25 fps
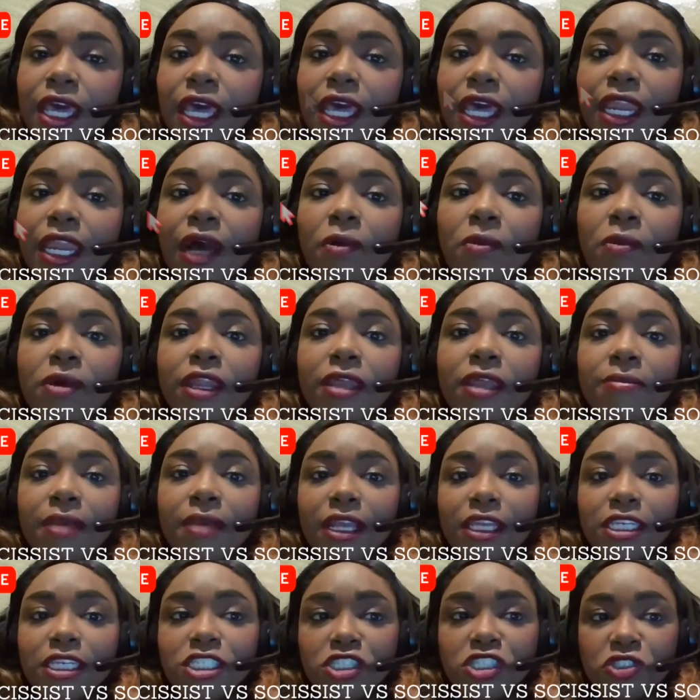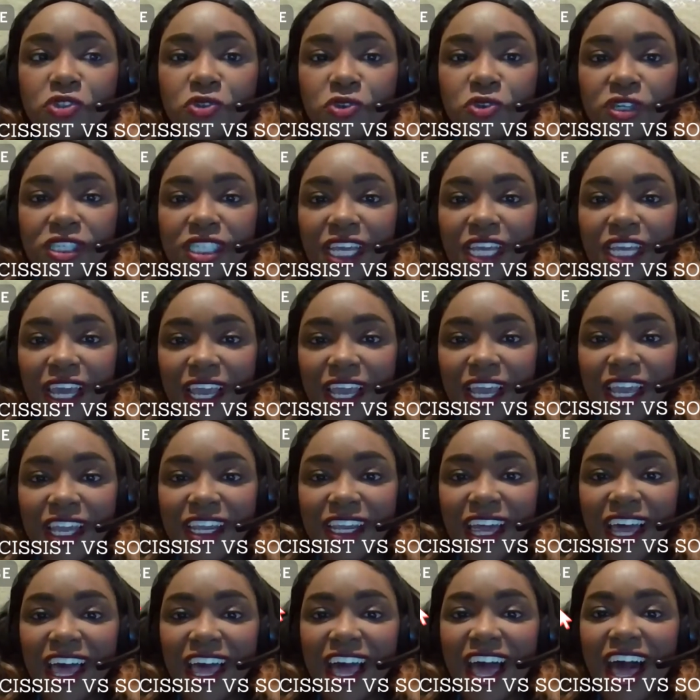And I want to make sure
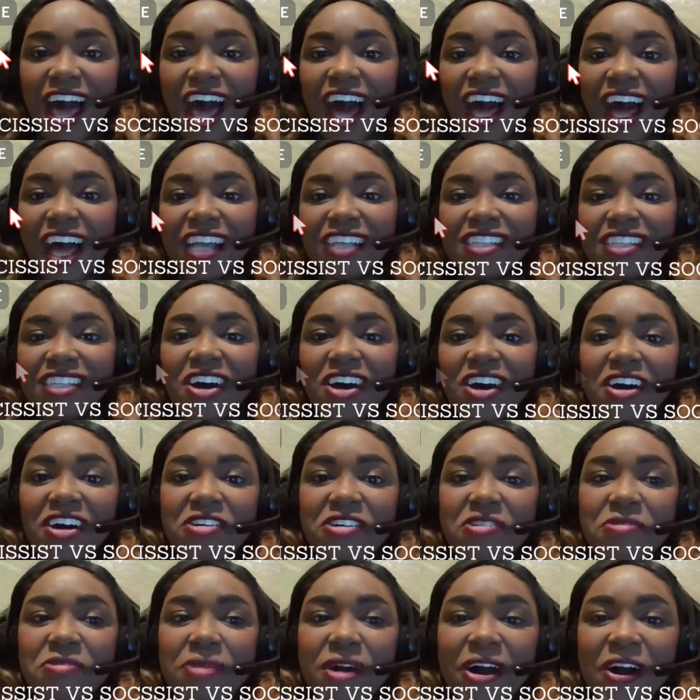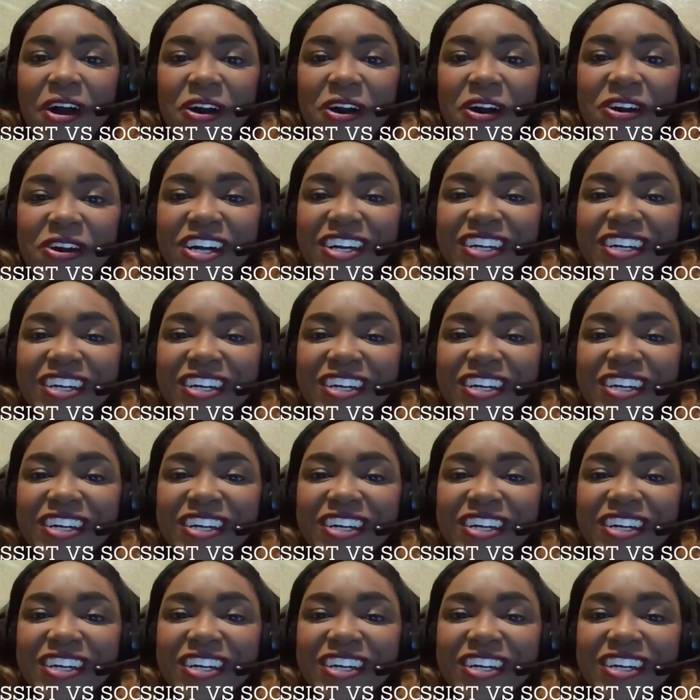that I talk about